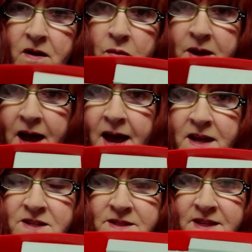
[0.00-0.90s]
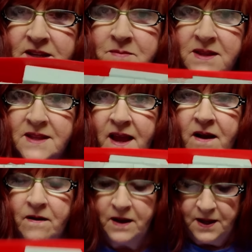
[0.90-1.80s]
Okay, just stick them in there.